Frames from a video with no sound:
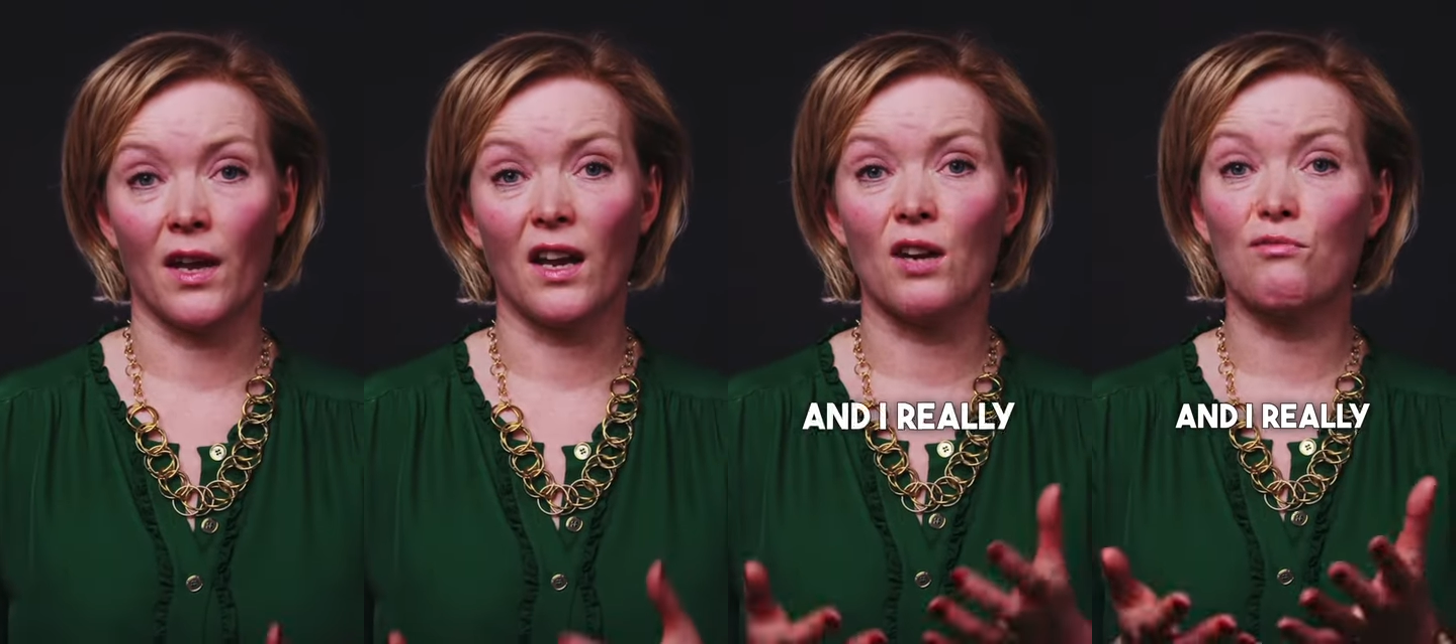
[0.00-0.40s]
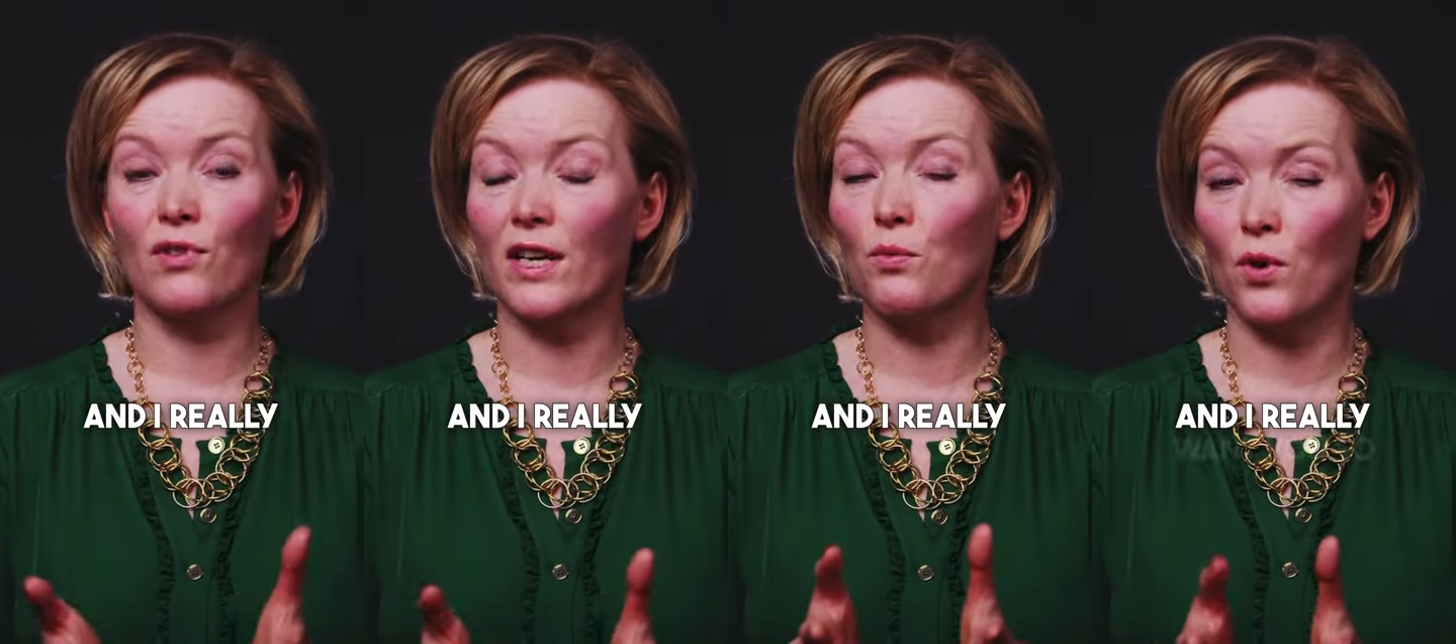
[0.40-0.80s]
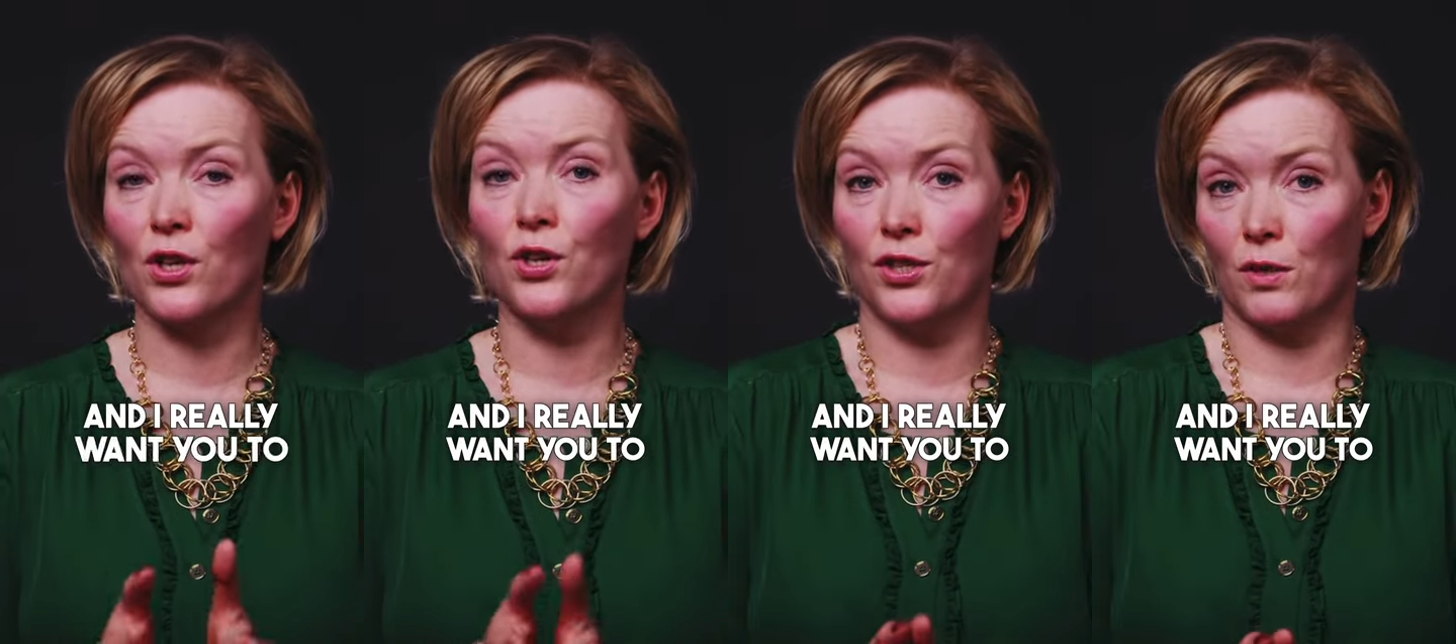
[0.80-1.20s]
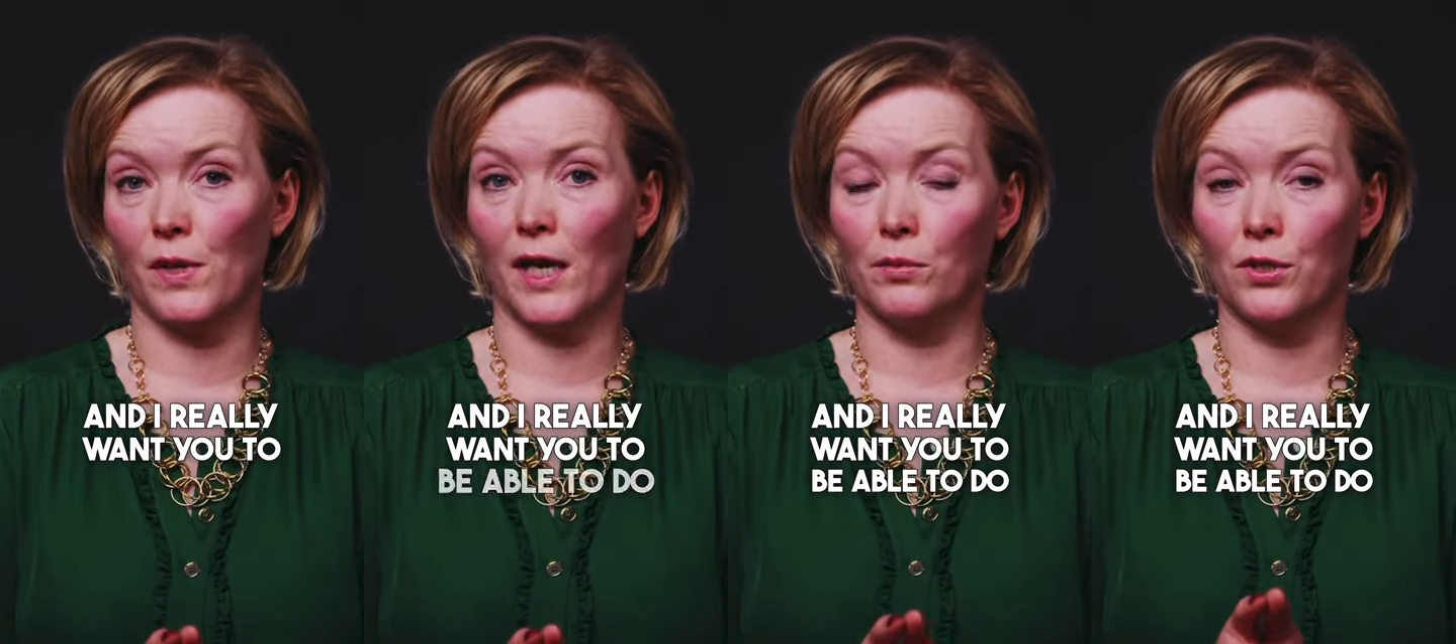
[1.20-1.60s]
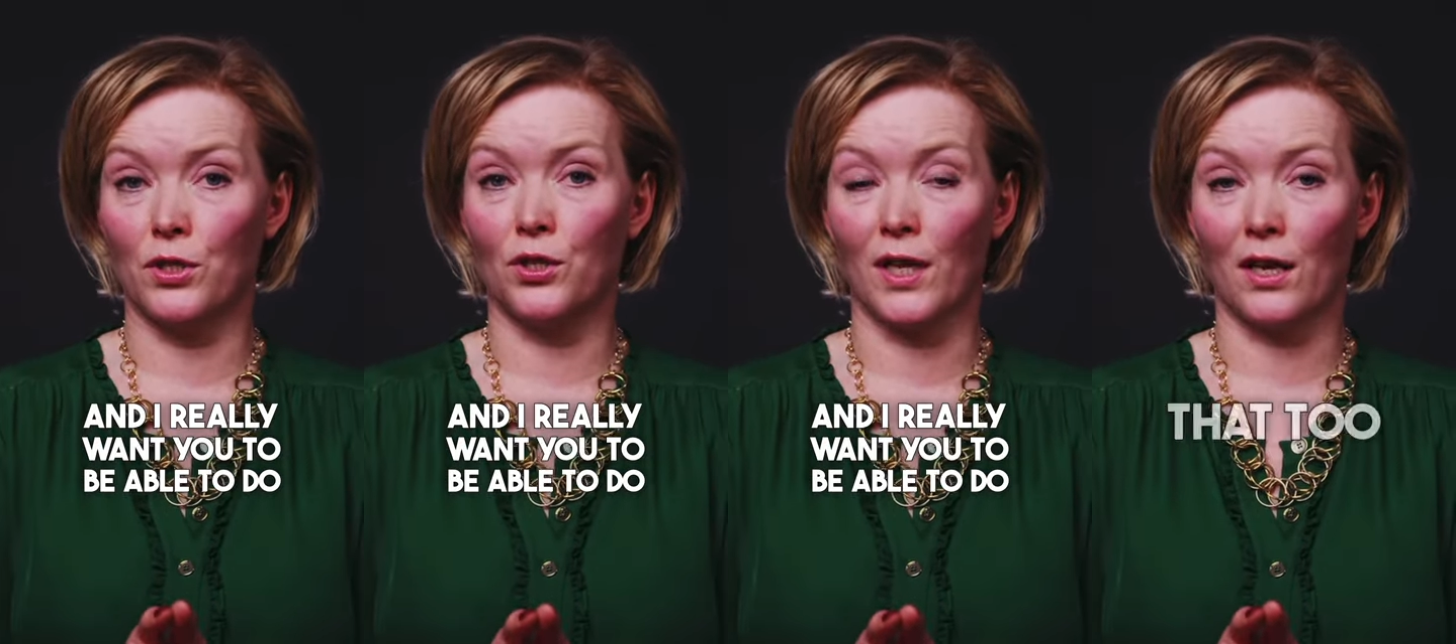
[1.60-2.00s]
And I really want you to be able to
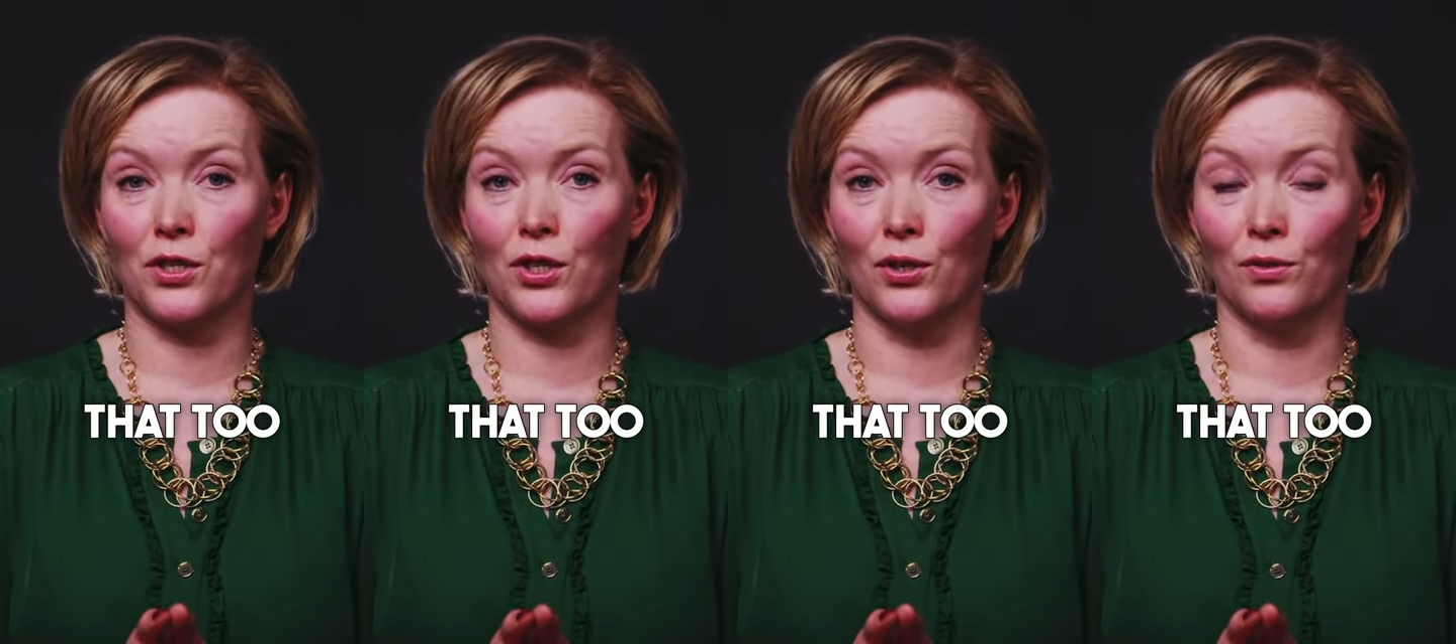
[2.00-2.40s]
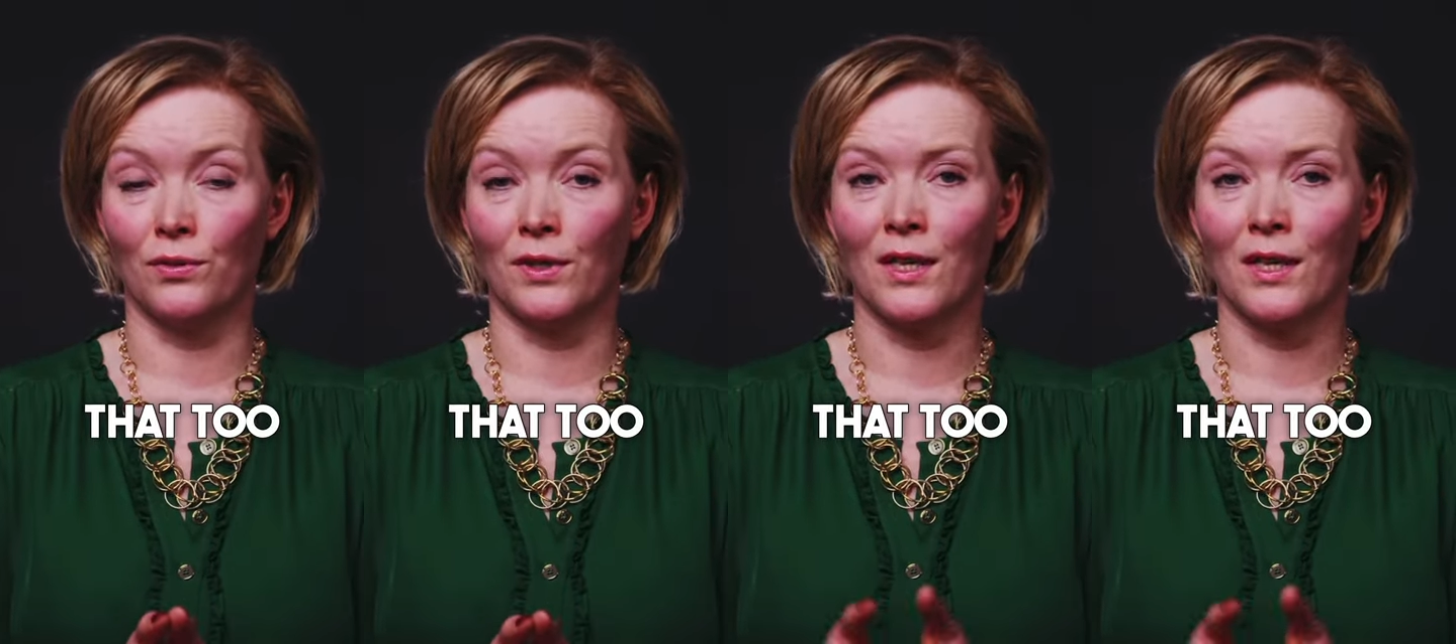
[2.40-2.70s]
do that too.